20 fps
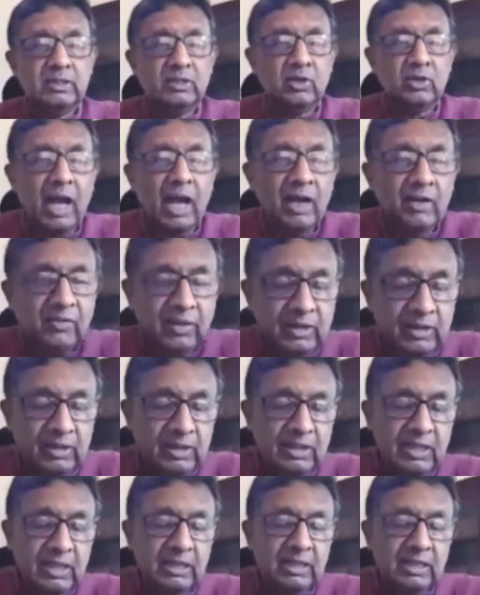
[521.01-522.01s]
In
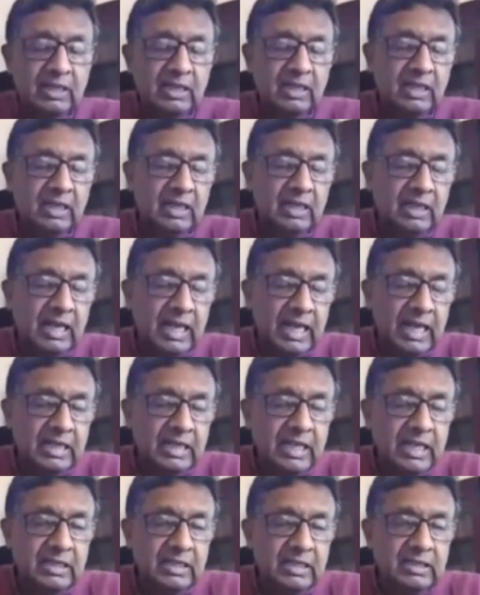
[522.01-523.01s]
the late
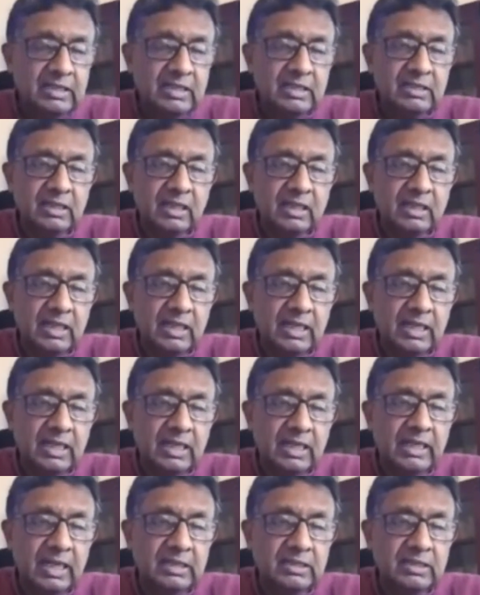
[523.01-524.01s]
80s and
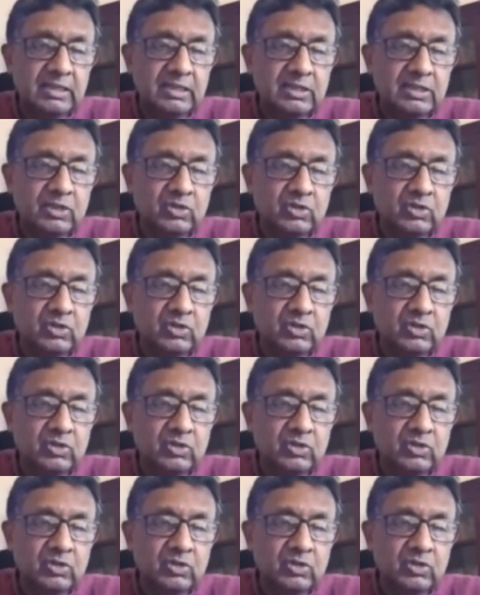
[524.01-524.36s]
early 90s,